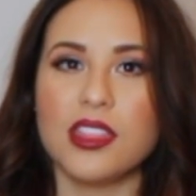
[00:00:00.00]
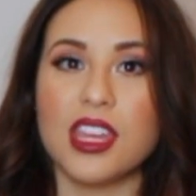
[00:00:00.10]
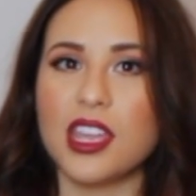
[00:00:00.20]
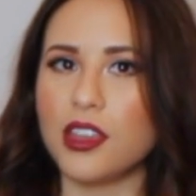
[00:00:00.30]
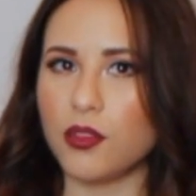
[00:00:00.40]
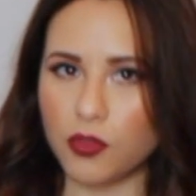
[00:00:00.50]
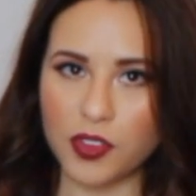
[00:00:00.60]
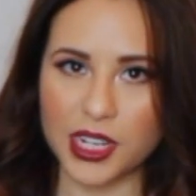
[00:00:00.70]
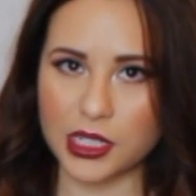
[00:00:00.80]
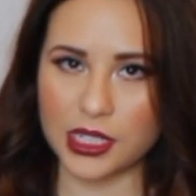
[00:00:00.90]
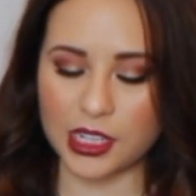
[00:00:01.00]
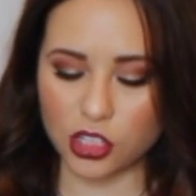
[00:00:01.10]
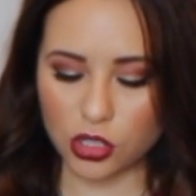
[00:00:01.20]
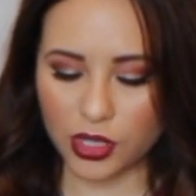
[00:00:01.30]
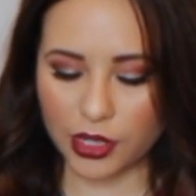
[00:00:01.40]
they fixed it.
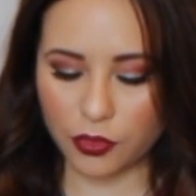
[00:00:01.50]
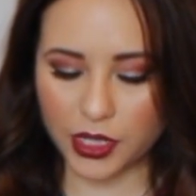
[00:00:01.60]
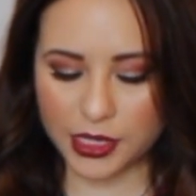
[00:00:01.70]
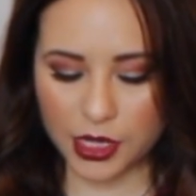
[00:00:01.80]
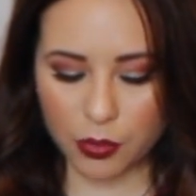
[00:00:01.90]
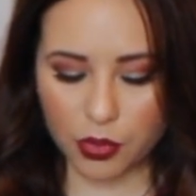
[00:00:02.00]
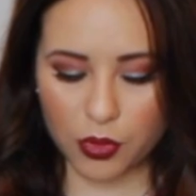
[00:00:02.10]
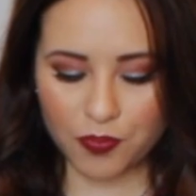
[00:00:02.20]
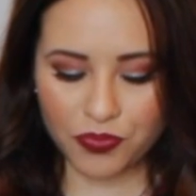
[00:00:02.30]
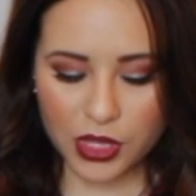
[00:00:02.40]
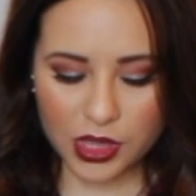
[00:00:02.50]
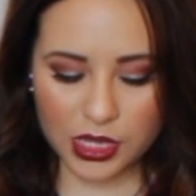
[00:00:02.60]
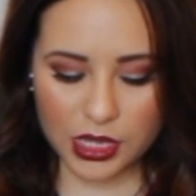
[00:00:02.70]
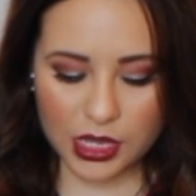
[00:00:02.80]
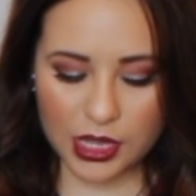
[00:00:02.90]
So for example,
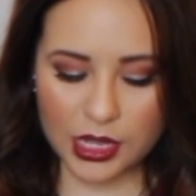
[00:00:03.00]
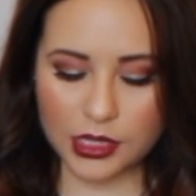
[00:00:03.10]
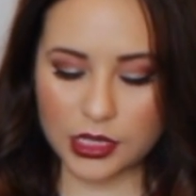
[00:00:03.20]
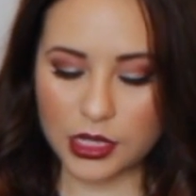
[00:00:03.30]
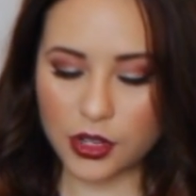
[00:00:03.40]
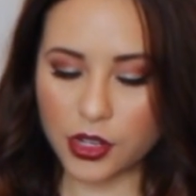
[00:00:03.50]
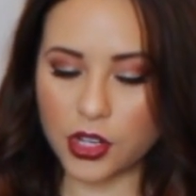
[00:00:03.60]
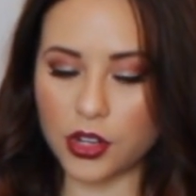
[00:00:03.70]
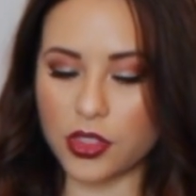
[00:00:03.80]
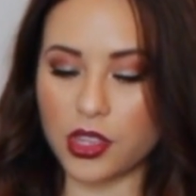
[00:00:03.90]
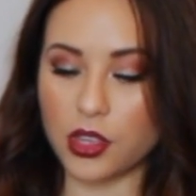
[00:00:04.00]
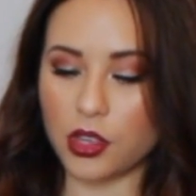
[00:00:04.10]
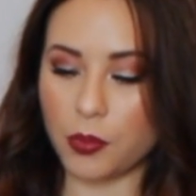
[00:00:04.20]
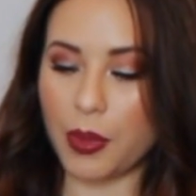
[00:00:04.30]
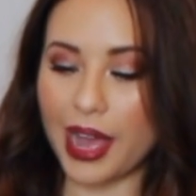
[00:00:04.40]
the interior,
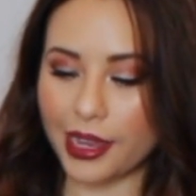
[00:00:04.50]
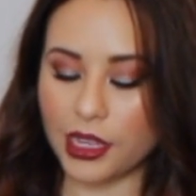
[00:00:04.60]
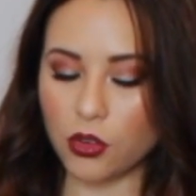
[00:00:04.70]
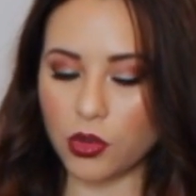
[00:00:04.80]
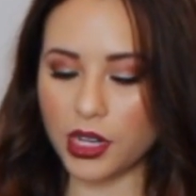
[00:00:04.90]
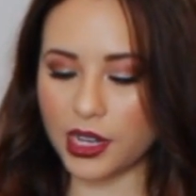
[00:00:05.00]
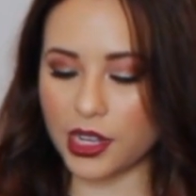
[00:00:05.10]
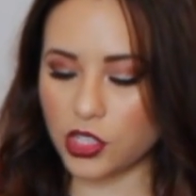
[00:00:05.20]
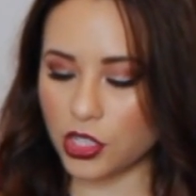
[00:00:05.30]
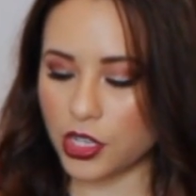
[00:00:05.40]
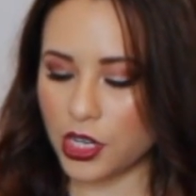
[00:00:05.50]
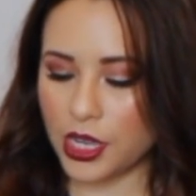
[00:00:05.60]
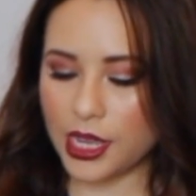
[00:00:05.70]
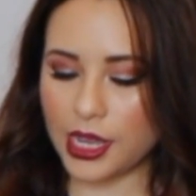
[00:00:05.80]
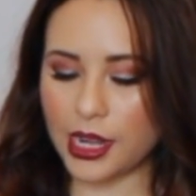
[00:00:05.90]
the pocket organizer,
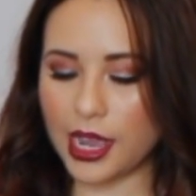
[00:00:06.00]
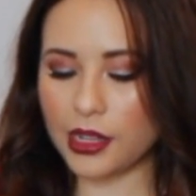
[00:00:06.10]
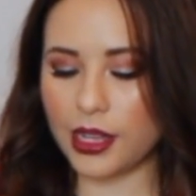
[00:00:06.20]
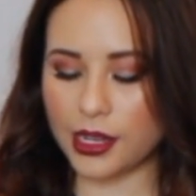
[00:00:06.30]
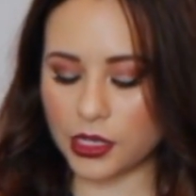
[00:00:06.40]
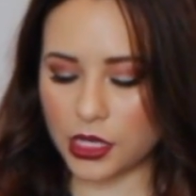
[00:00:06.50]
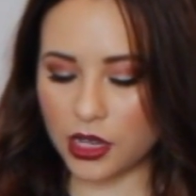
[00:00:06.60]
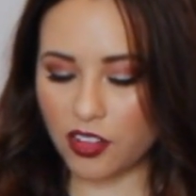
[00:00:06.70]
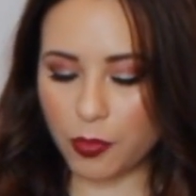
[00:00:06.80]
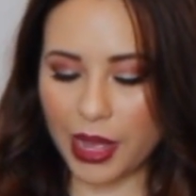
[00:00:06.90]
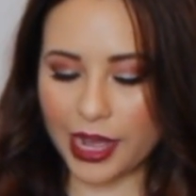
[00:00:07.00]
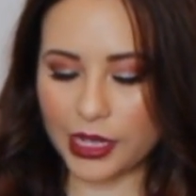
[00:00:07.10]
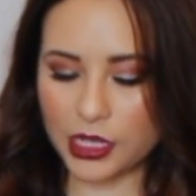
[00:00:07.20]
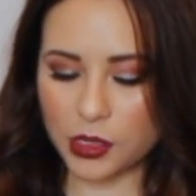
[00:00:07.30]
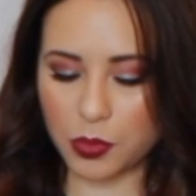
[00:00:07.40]
it had a ton of
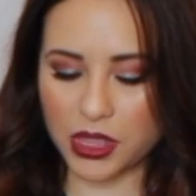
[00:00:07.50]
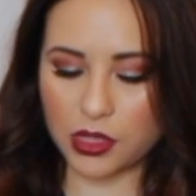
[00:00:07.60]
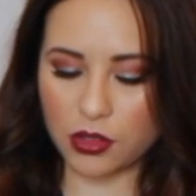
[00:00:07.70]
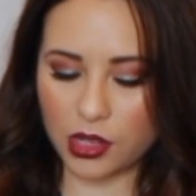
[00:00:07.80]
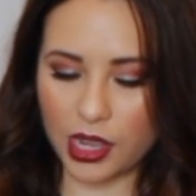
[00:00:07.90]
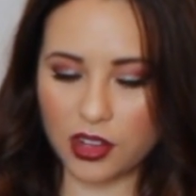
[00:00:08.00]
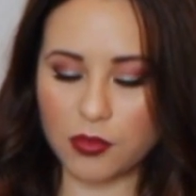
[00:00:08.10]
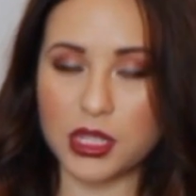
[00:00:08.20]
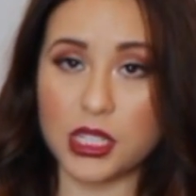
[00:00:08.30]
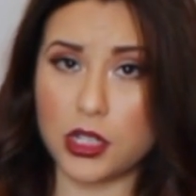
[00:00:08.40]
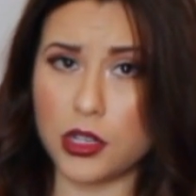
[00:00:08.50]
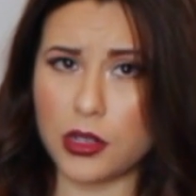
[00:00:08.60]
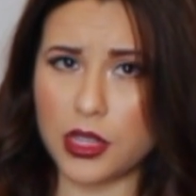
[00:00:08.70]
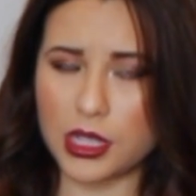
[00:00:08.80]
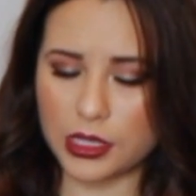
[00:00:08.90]
pockets, but the kind of
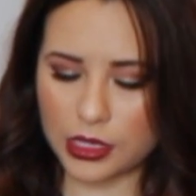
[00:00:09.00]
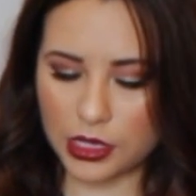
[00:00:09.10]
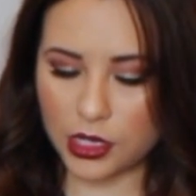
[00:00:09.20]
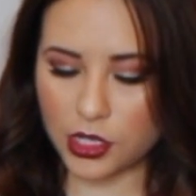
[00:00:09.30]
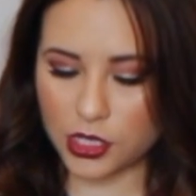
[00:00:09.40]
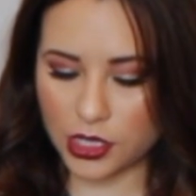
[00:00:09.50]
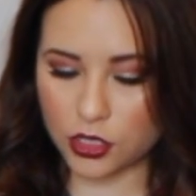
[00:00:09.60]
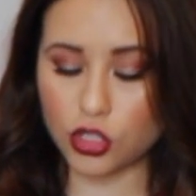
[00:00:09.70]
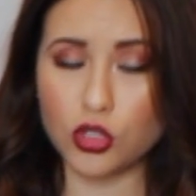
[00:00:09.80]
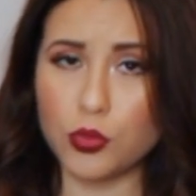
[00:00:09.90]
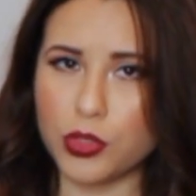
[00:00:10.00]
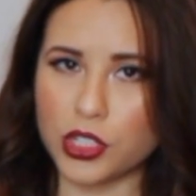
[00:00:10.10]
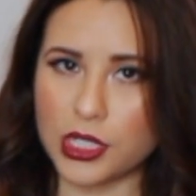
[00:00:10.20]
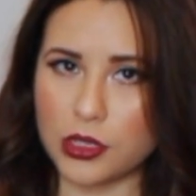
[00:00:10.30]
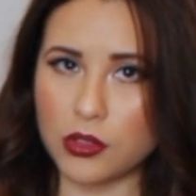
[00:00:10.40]
material that's in here is super
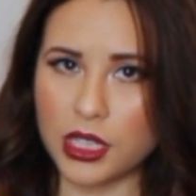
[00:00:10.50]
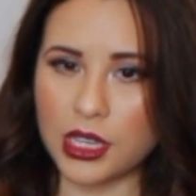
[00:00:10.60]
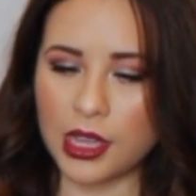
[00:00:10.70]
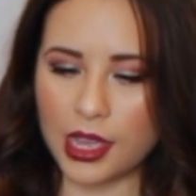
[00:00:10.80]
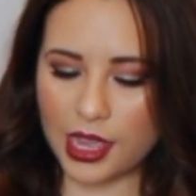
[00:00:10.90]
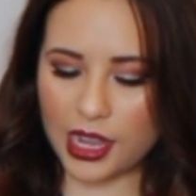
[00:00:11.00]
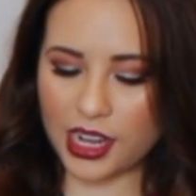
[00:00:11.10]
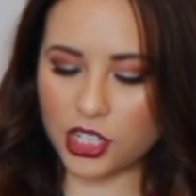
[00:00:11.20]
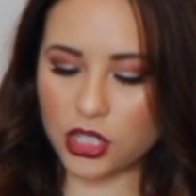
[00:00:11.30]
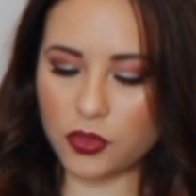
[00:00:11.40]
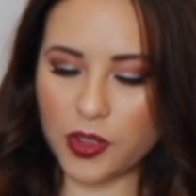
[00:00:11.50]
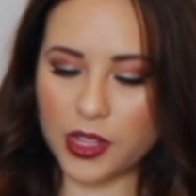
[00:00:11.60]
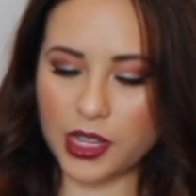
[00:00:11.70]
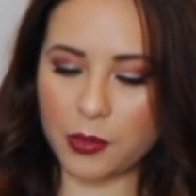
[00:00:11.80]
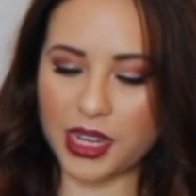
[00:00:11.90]
silky, and I just
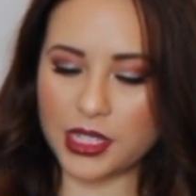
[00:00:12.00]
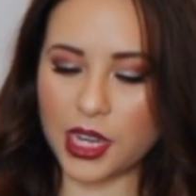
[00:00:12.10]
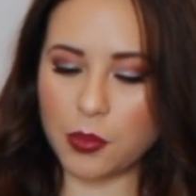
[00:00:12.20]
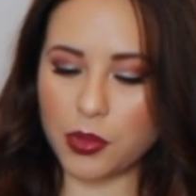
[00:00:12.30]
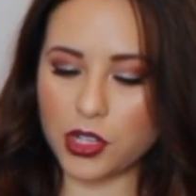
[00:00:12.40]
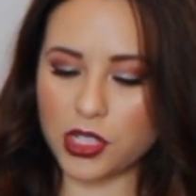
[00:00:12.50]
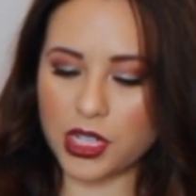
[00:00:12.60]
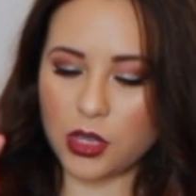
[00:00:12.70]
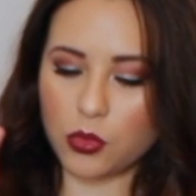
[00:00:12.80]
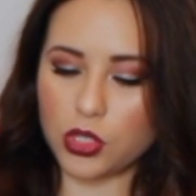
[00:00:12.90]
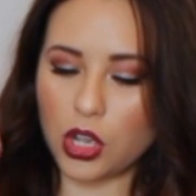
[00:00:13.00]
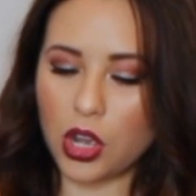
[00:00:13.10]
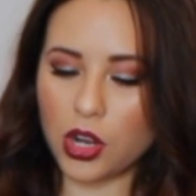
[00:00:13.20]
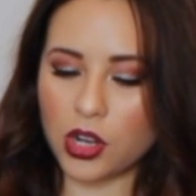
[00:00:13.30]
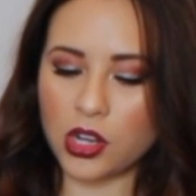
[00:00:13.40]
felt my diapers, it was
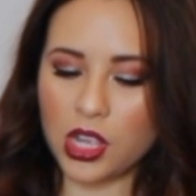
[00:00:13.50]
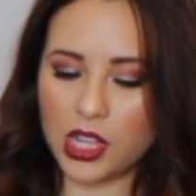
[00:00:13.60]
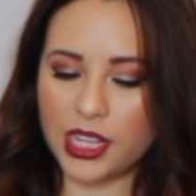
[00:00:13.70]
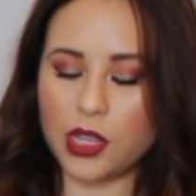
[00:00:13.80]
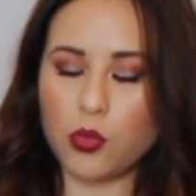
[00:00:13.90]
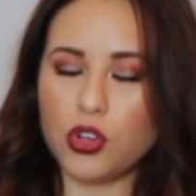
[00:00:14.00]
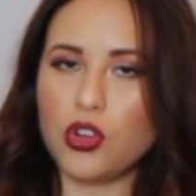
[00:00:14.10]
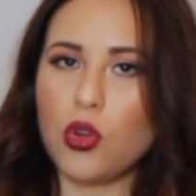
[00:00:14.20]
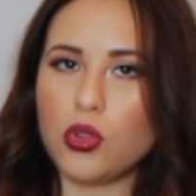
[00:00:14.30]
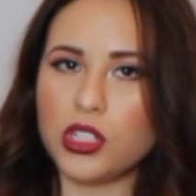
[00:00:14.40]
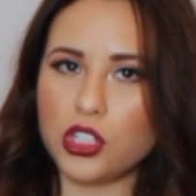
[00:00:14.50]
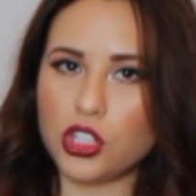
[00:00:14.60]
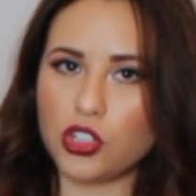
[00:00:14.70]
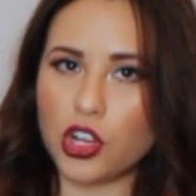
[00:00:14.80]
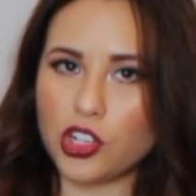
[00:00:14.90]
hard, it wouldn't hold its
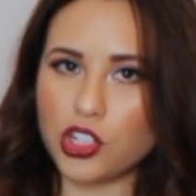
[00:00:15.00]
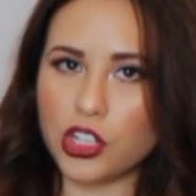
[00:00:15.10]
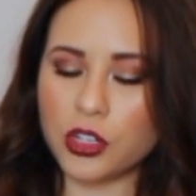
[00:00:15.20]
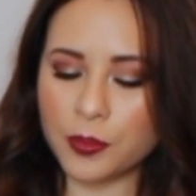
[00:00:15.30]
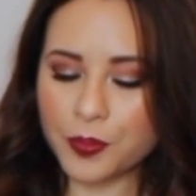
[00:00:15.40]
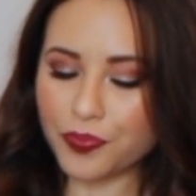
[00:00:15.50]
structure.